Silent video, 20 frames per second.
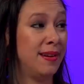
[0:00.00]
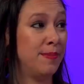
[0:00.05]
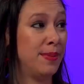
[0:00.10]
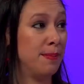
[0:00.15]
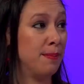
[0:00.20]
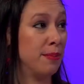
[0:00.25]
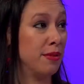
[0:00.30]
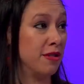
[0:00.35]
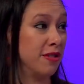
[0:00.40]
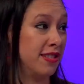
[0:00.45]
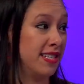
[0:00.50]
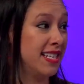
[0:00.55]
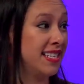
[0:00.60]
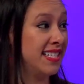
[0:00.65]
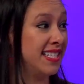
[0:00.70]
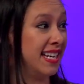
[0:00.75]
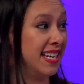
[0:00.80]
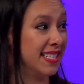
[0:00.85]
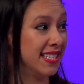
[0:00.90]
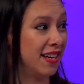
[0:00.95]
been
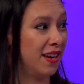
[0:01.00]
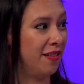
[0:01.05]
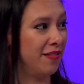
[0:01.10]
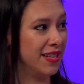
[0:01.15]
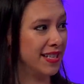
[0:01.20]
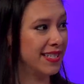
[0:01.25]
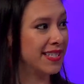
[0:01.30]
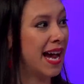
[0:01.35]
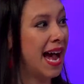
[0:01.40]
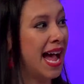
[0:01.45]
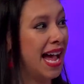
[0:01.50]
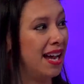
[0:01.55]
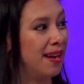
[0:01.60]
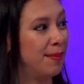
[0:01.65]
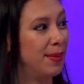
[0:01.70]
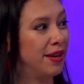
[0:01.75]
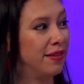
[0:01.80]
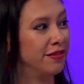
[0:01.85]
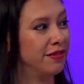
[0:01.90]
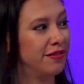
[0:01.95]
persistent in all this time.
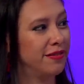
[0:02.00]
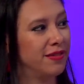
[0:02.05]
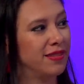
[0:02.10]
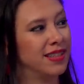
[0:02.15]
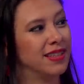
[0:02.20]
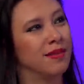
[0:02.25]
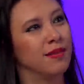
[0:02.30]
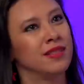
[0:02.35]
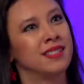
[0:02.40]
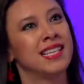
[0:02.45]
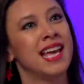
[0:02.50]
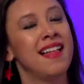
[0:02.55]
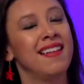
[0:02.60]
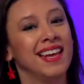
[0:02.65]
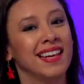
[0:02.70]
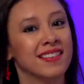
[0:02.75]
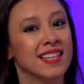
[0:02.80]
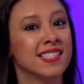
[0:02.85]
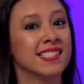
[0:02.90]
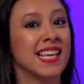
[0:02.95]
Exactly,
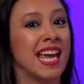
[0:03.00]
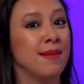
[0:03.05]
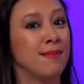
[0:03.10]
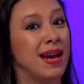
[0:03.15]
selling well, the same